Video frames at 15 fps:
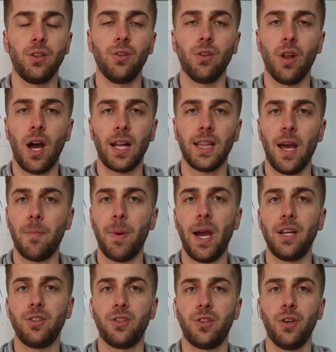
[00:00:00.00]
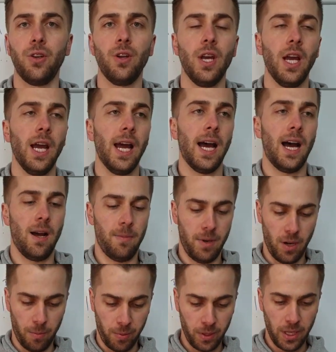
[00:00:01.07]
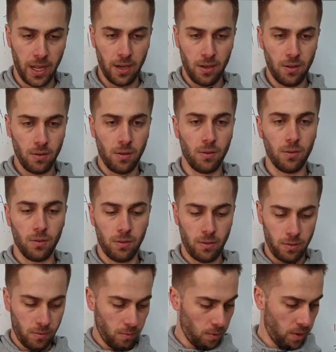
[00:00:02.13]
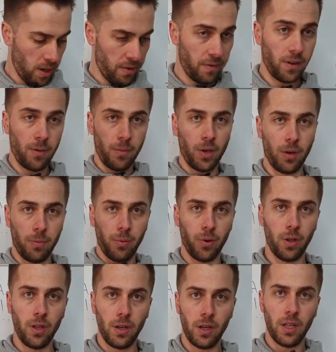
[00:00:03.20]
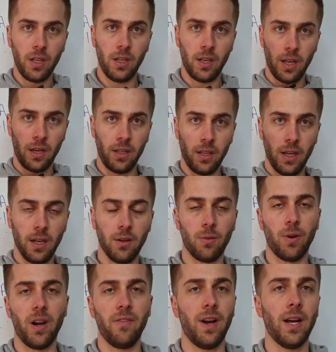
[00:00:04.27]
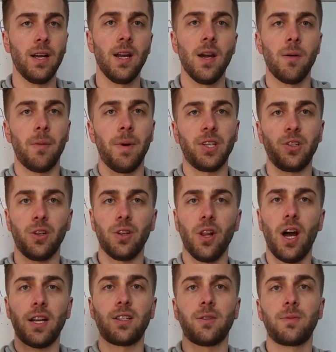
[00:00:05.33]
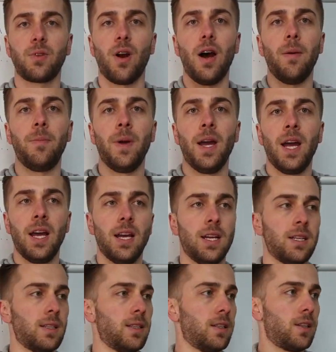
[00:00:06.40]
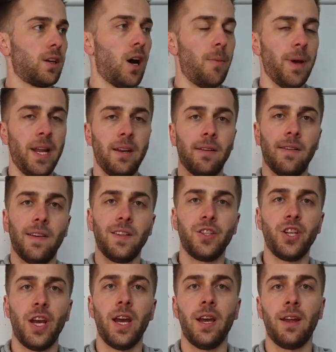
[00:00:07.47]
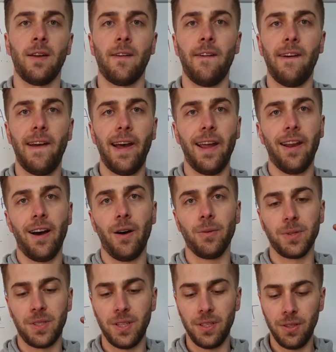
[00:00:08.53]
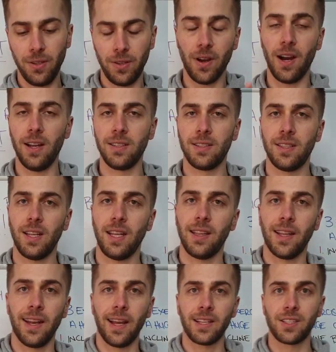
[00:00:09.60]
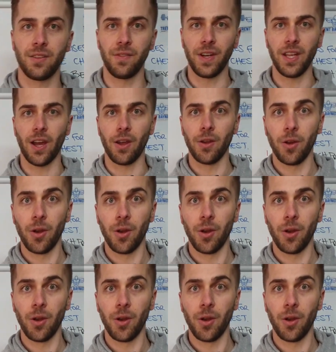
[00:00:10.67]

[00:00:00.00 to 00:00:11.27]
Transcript: you like that page too. And I'll put that all wherever I'm going to put it, here, down here, wherever. Make sure you like, subscribe, comment, and share. And I will see you guys in the next video.